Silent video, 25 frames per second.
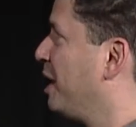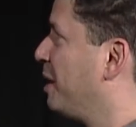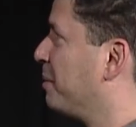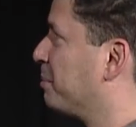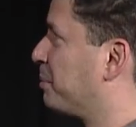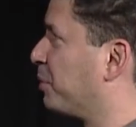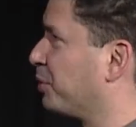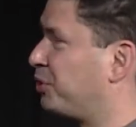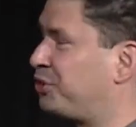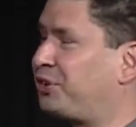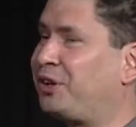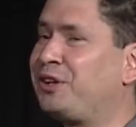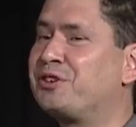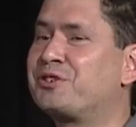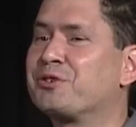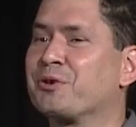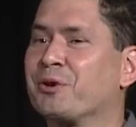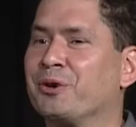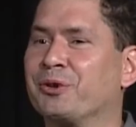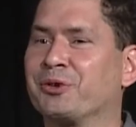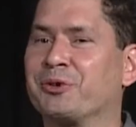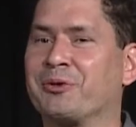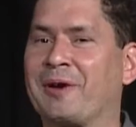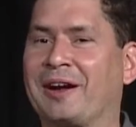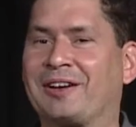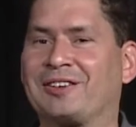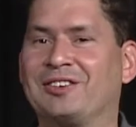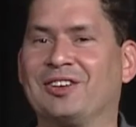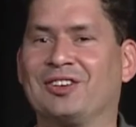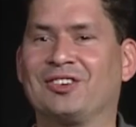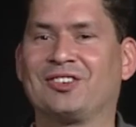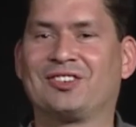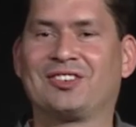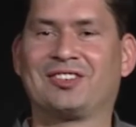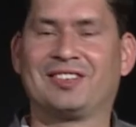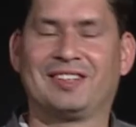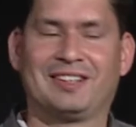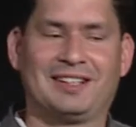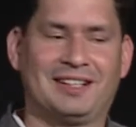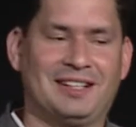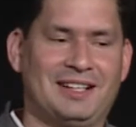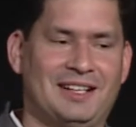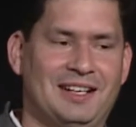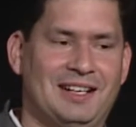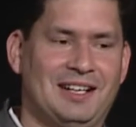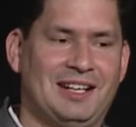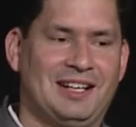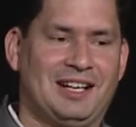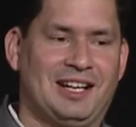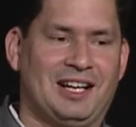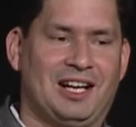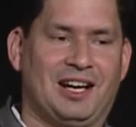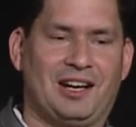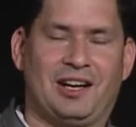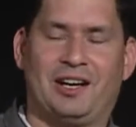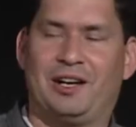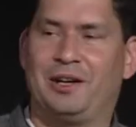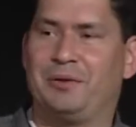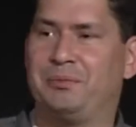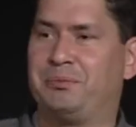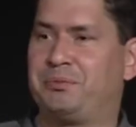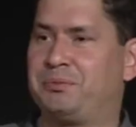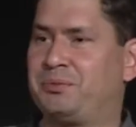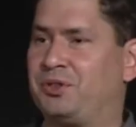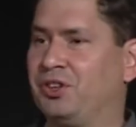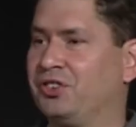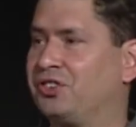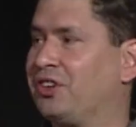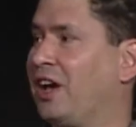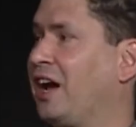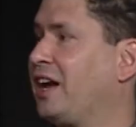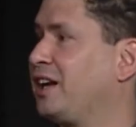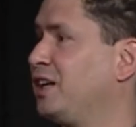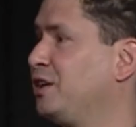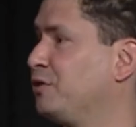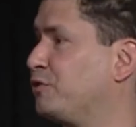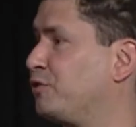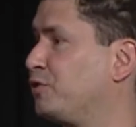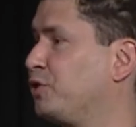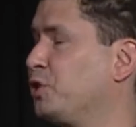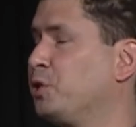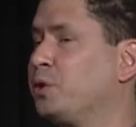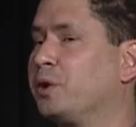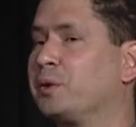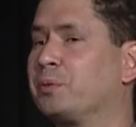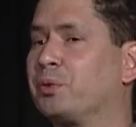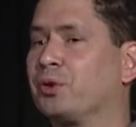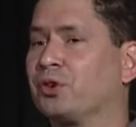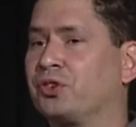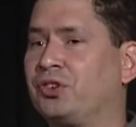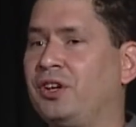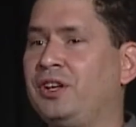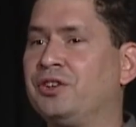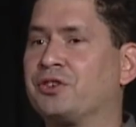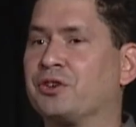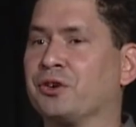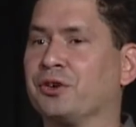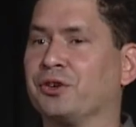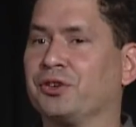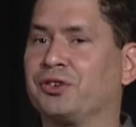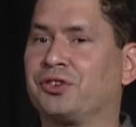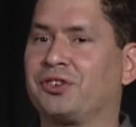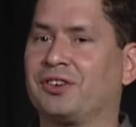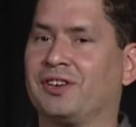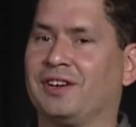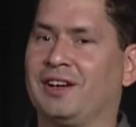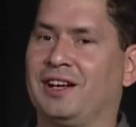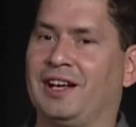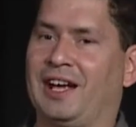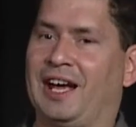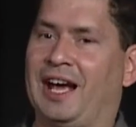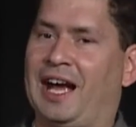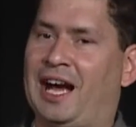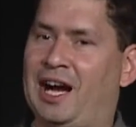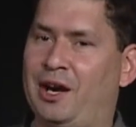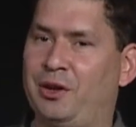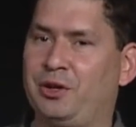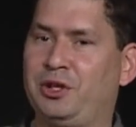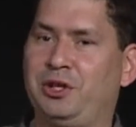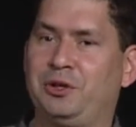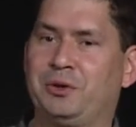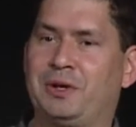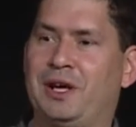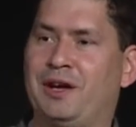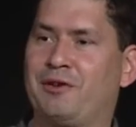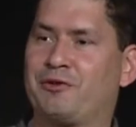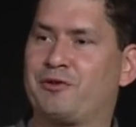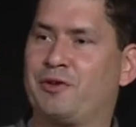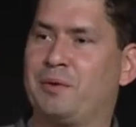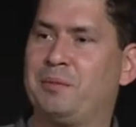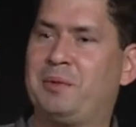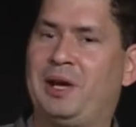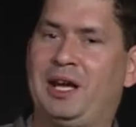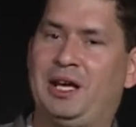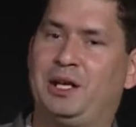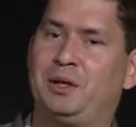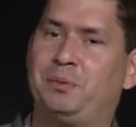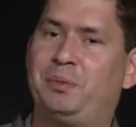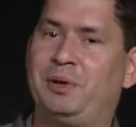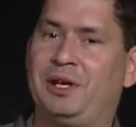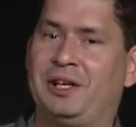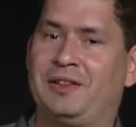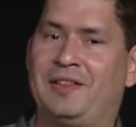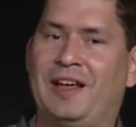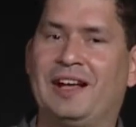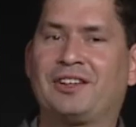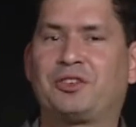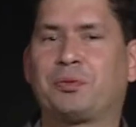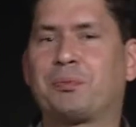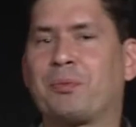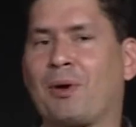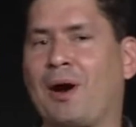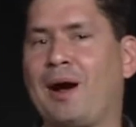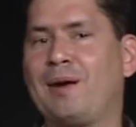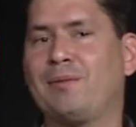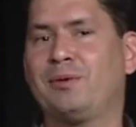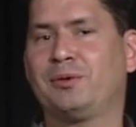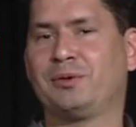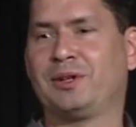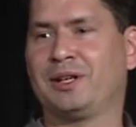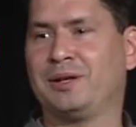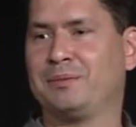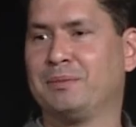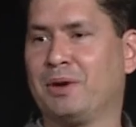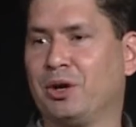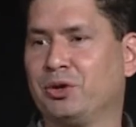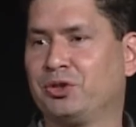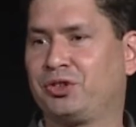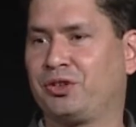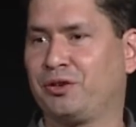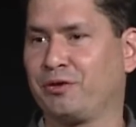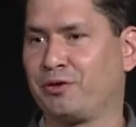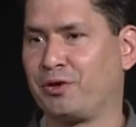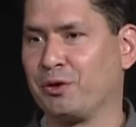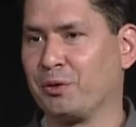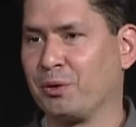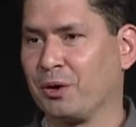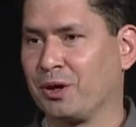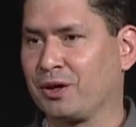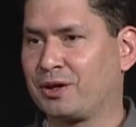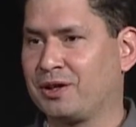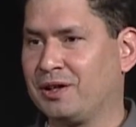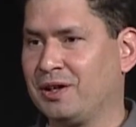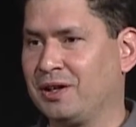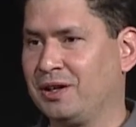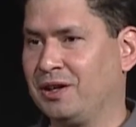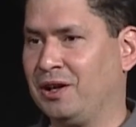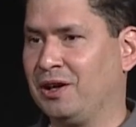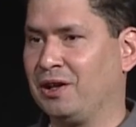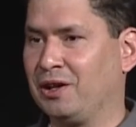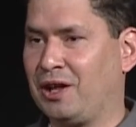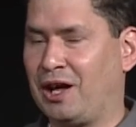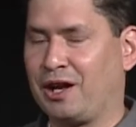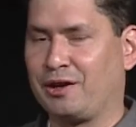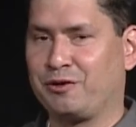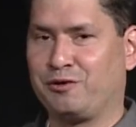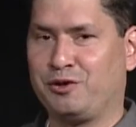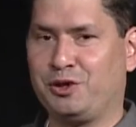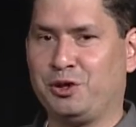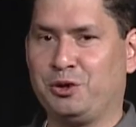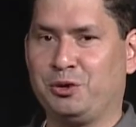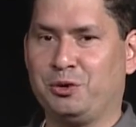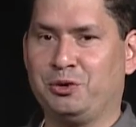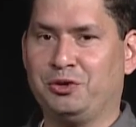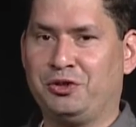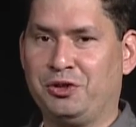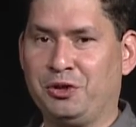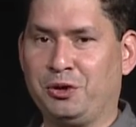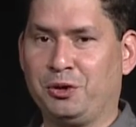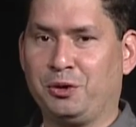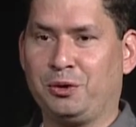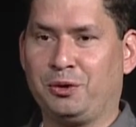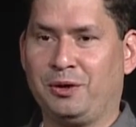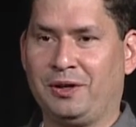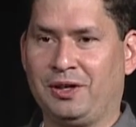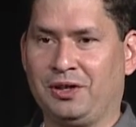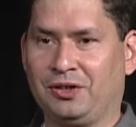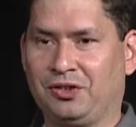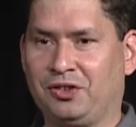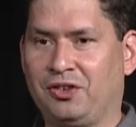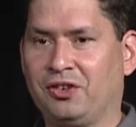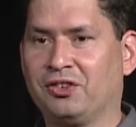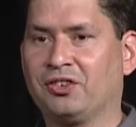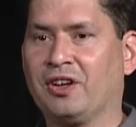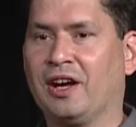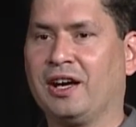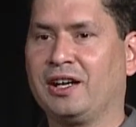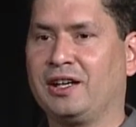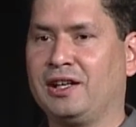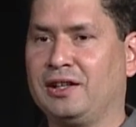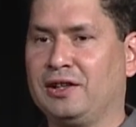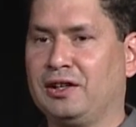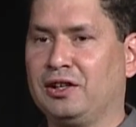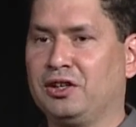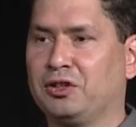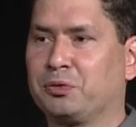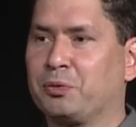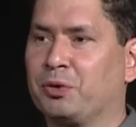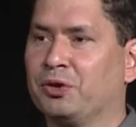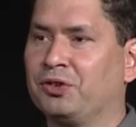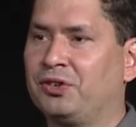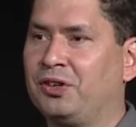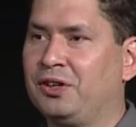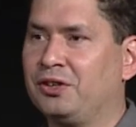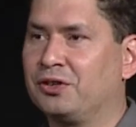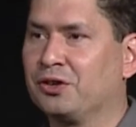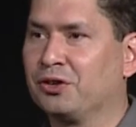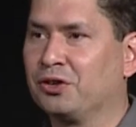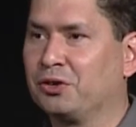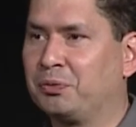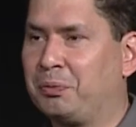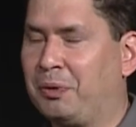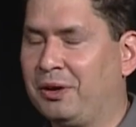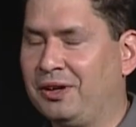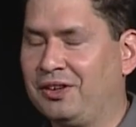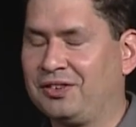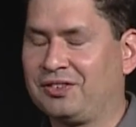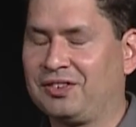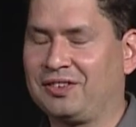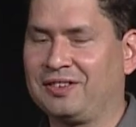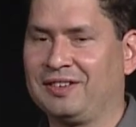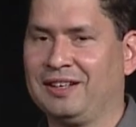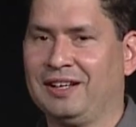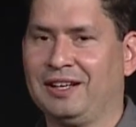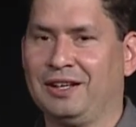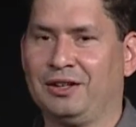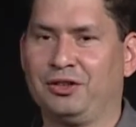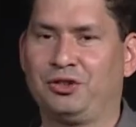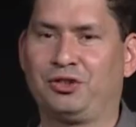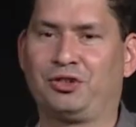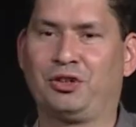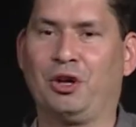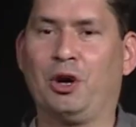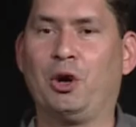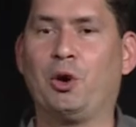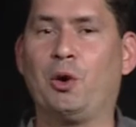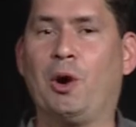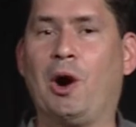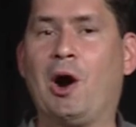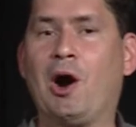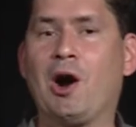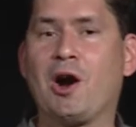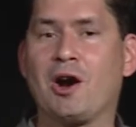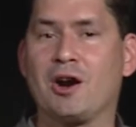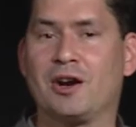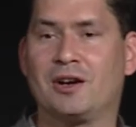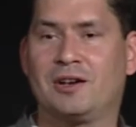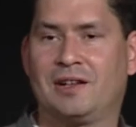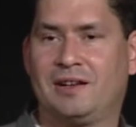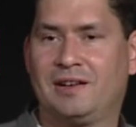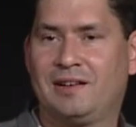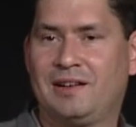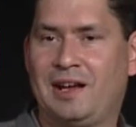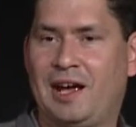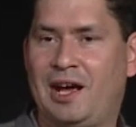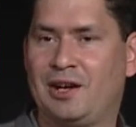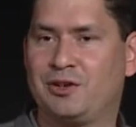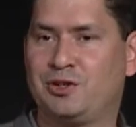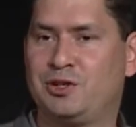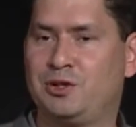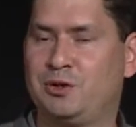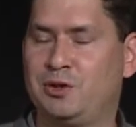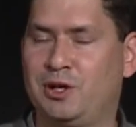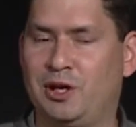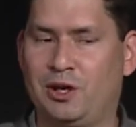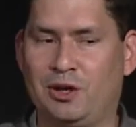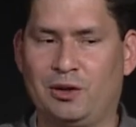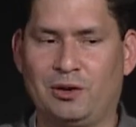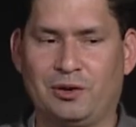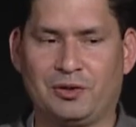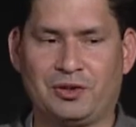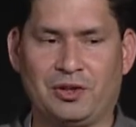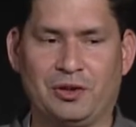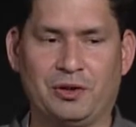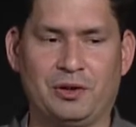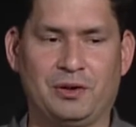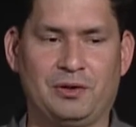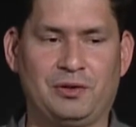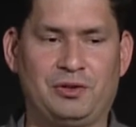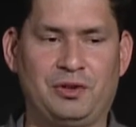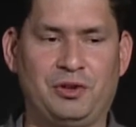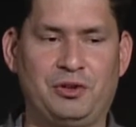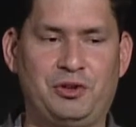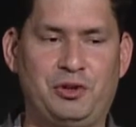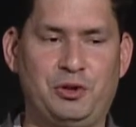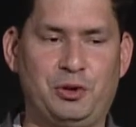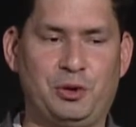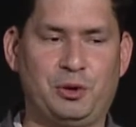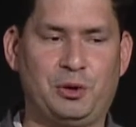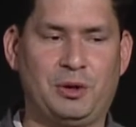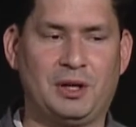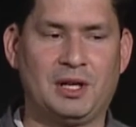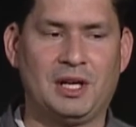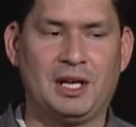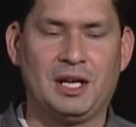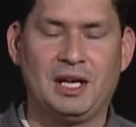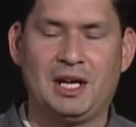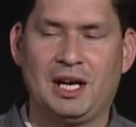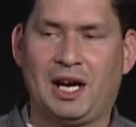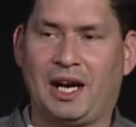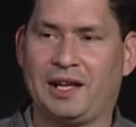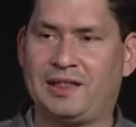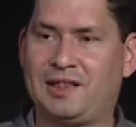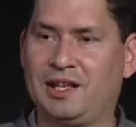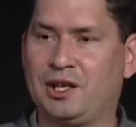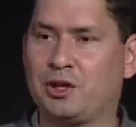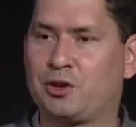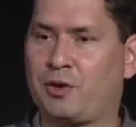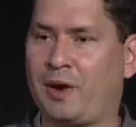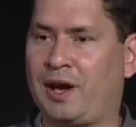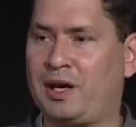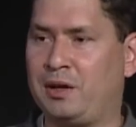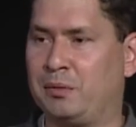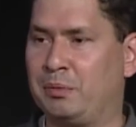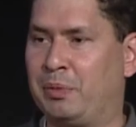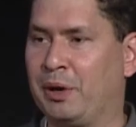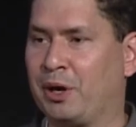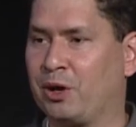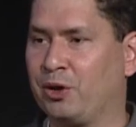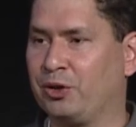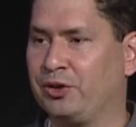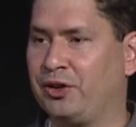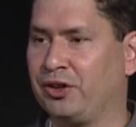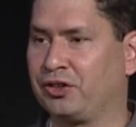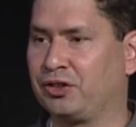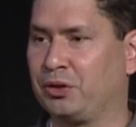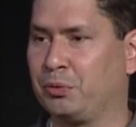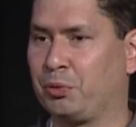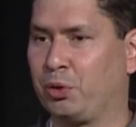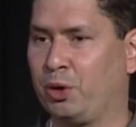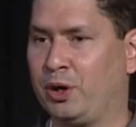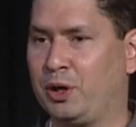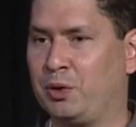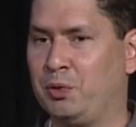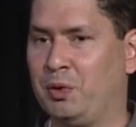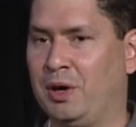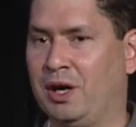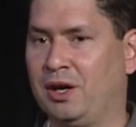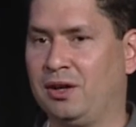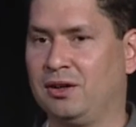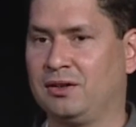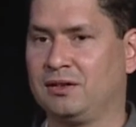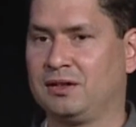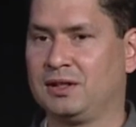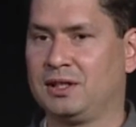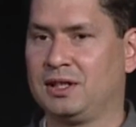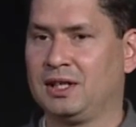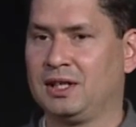Procedural directness. Designing fluid procedures. How do you get from A to B? That's probably most of the work that a lot of you do, is designing these procedures. But it's so hard, as you know, to do. I think Crate & Barrel does it pretty well.